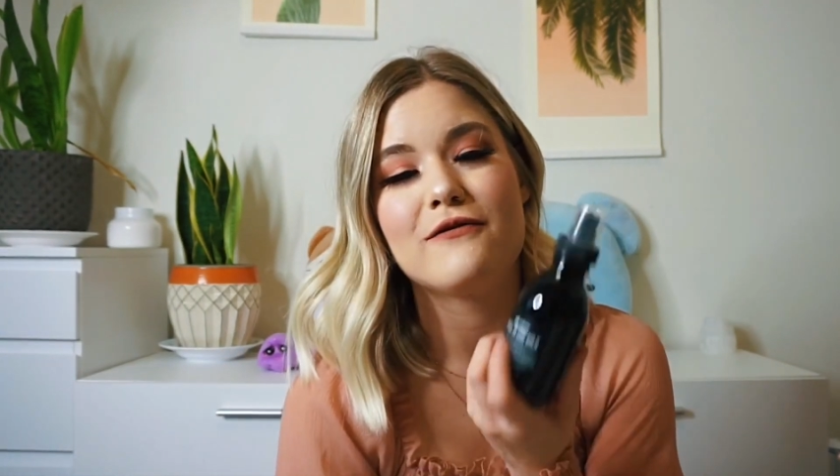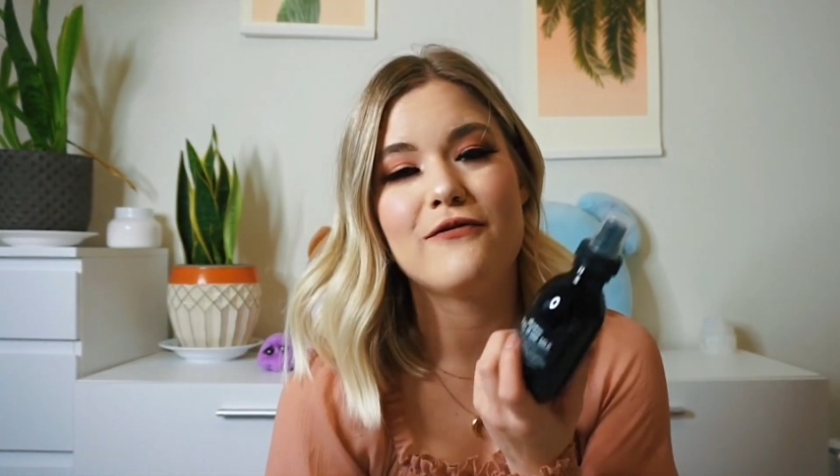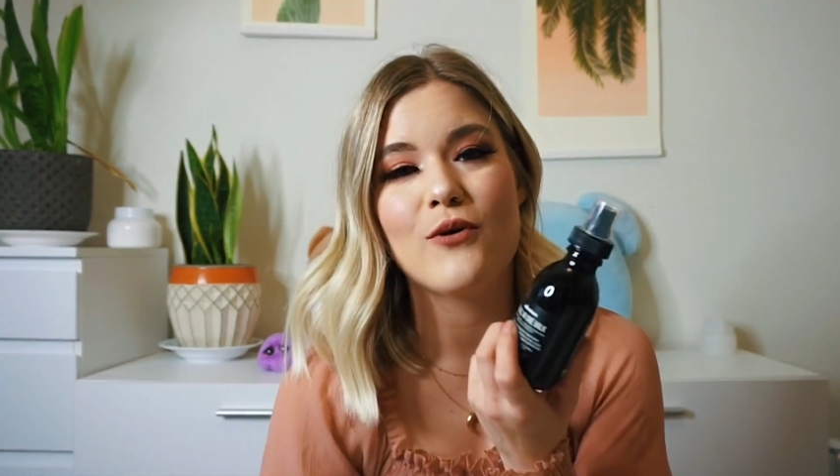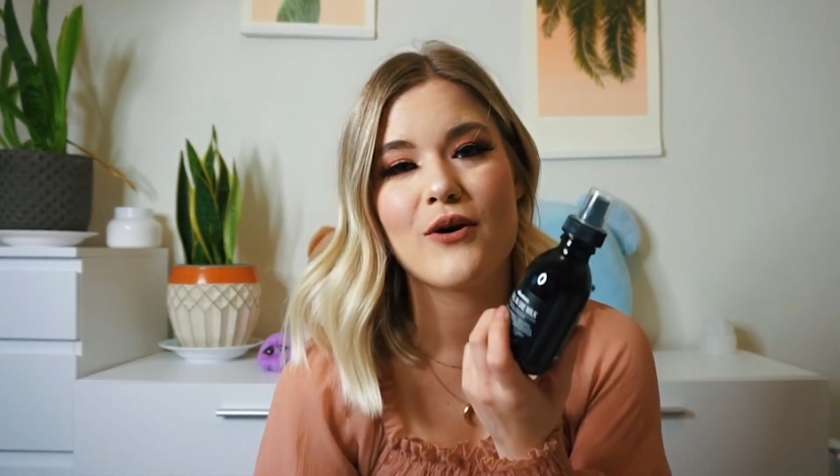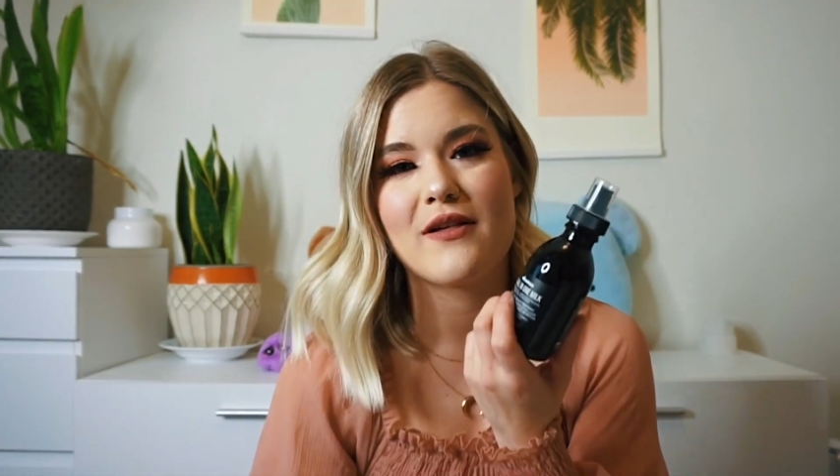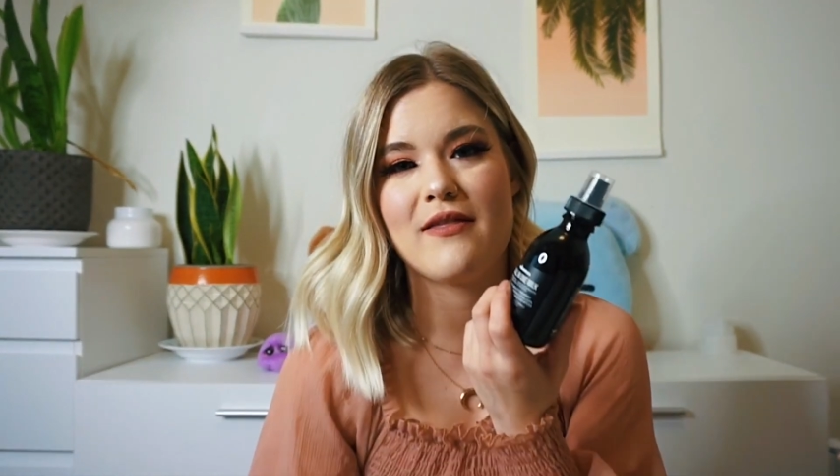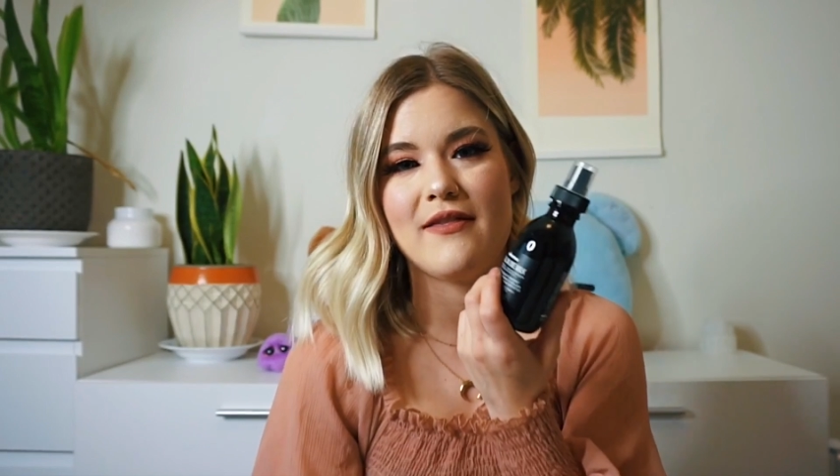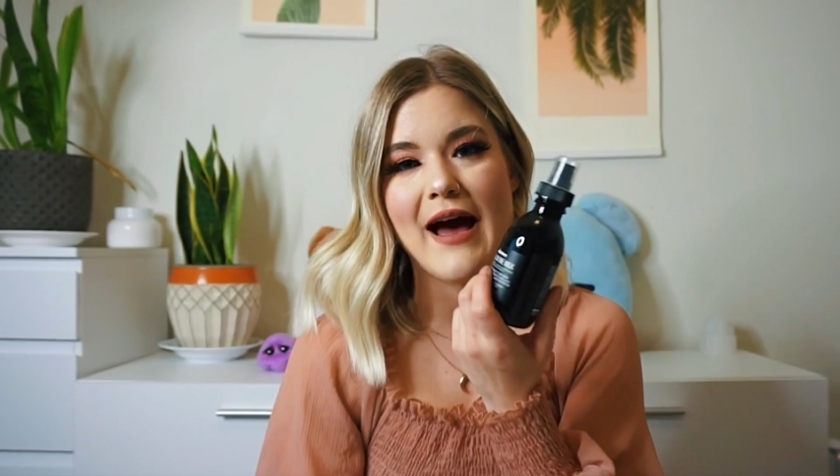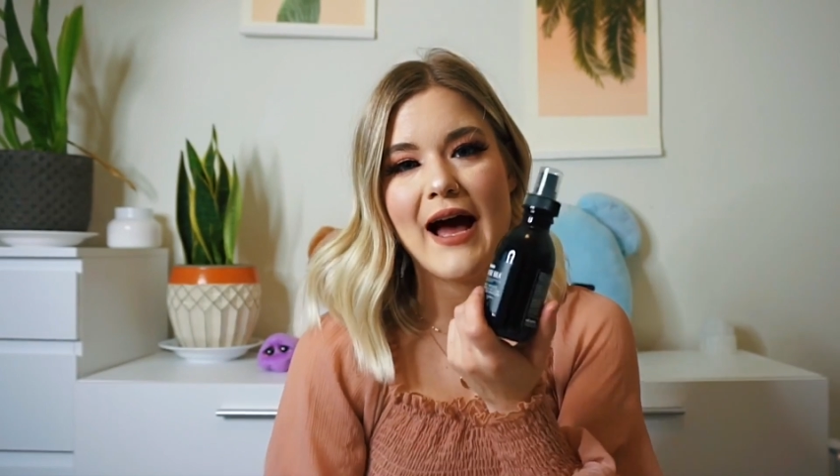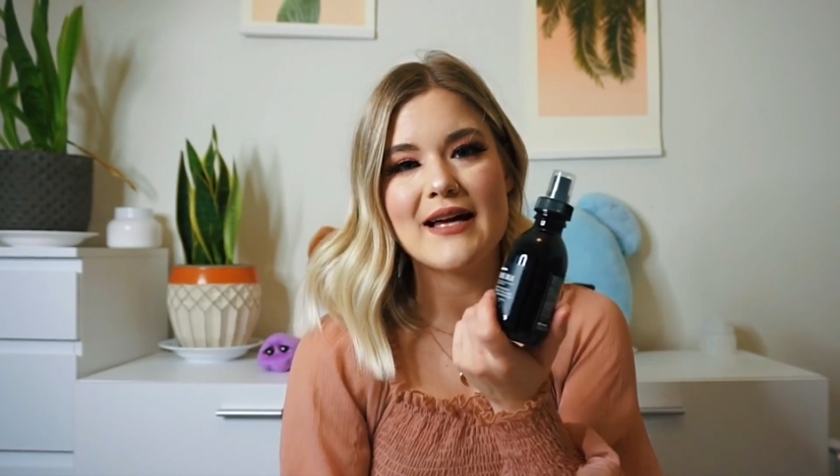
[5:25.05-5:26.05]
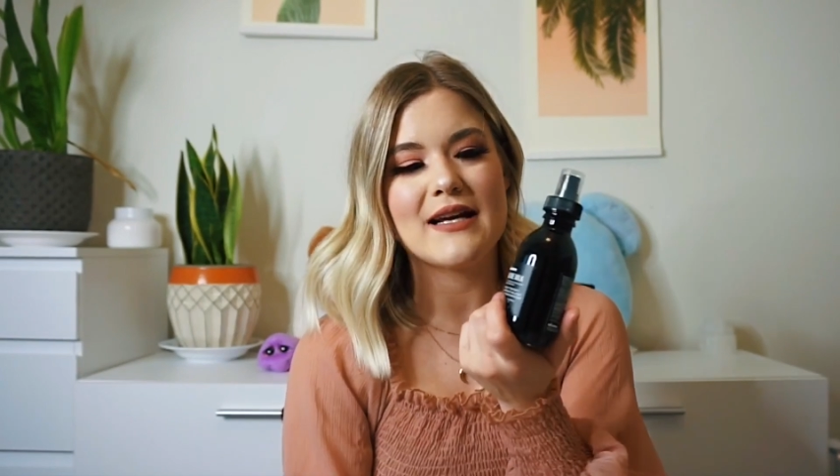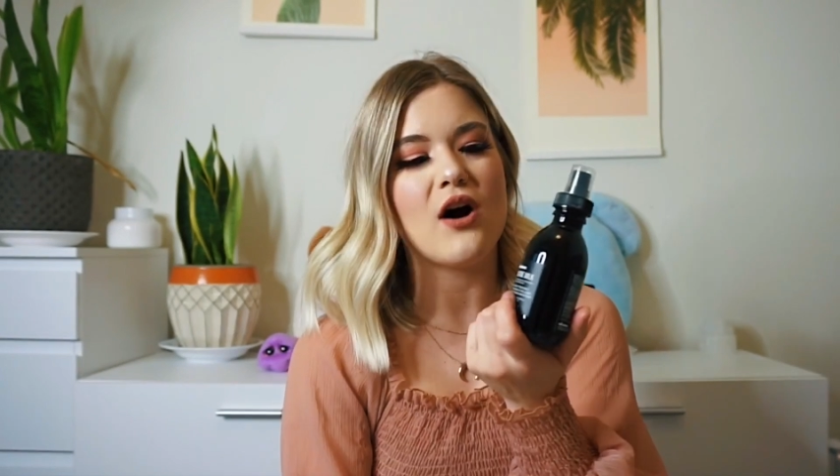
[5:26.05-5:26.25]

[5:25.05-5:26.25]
for that.